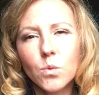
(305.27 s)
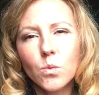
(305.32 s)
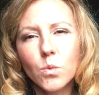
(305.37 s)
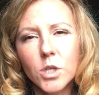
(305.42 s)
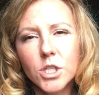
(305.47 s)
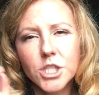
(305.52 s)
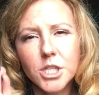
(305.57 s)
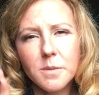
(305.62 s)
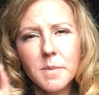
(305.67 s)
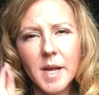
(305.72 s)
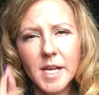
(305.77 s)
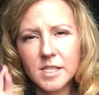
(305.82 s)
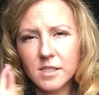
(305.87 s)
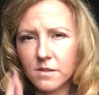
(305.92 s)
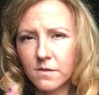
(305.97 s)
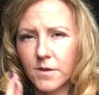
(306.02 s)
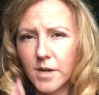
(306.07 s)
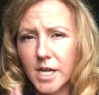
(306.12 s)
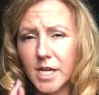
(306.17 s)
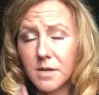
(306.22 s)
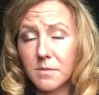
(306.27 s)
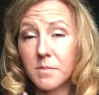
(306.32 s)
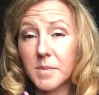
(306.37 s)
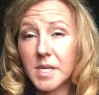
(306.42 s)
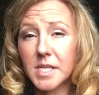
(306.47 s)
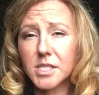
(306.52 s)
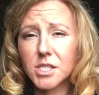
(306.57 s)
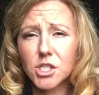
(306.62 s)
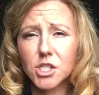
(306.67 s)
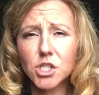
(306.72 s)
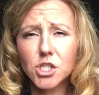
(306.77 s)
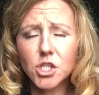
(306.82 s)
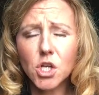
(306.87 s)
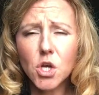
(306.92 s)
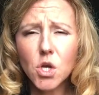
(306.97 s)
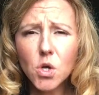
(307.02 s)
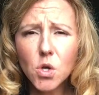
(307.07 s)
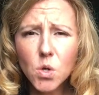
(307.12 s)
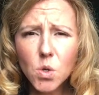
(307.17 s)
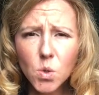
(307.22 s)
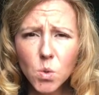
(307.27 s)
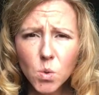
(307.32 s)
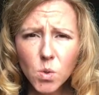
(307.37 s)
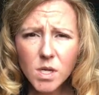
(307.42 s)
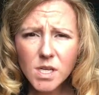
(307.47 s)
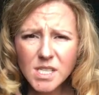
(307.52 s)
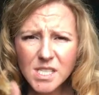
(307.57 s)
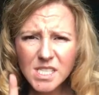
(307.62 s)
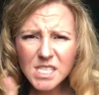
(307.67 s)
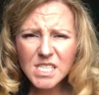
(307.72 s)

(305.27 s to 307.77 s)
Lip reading: Would your best friend be so